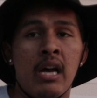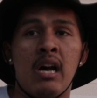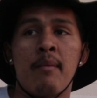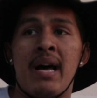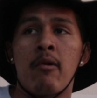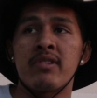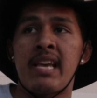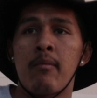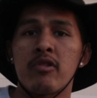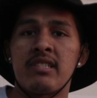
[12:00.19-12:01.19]
I was
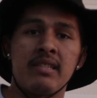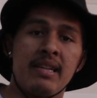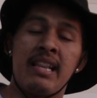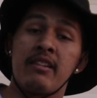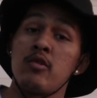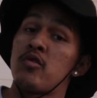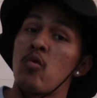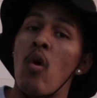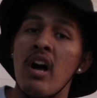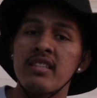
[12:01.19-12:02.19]
able to like do
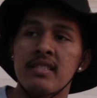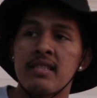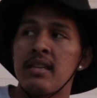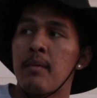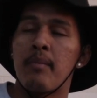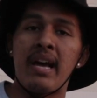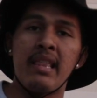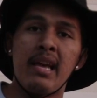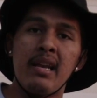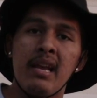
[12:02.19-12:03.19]
squats by
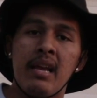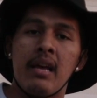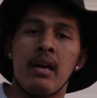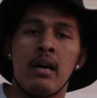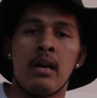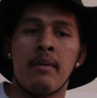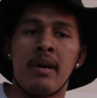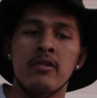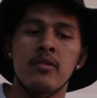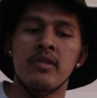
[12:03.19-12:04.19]
then. I
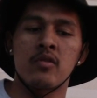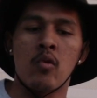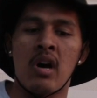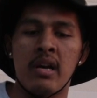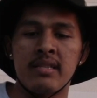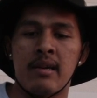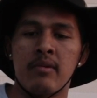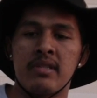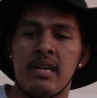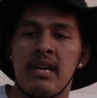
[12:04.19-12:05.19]
was doing squats. I
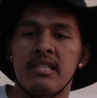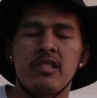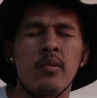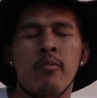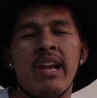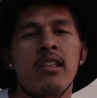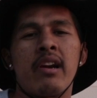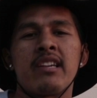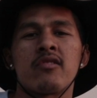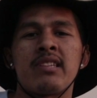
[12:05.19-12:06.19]
was just doing
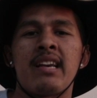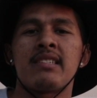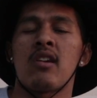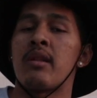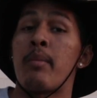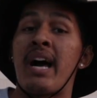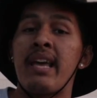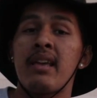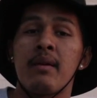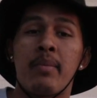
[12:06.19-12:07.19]
regular exercises on the
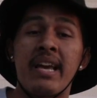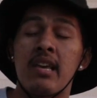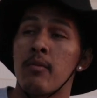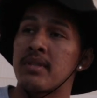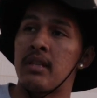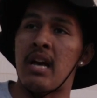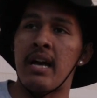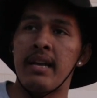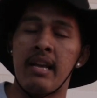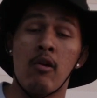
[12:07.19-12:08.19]
bike. Bike helps a
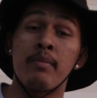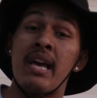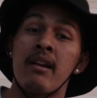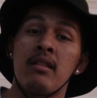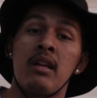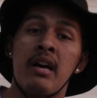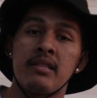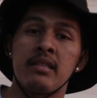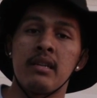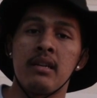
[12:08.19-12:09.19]
lot. It helped me out a
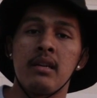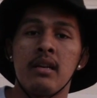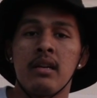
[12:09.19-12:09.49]
lot to